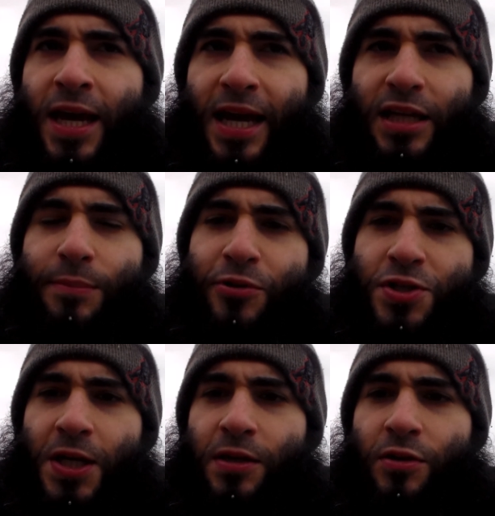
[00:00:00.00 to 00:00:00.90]

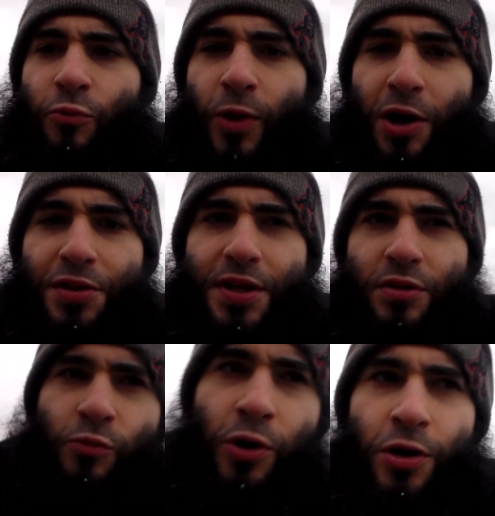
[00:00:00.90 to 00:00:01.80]
80% of the wealth in
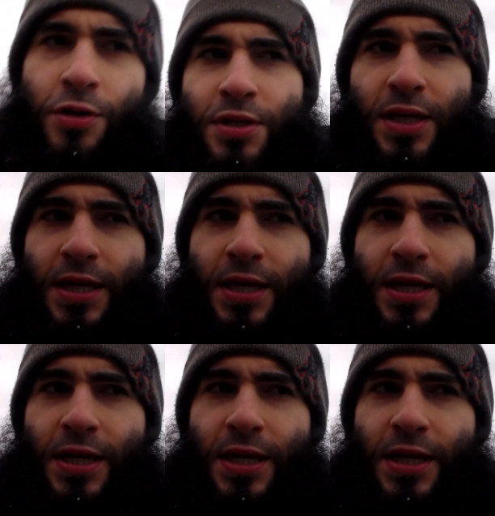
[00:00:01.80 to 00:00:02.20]
the world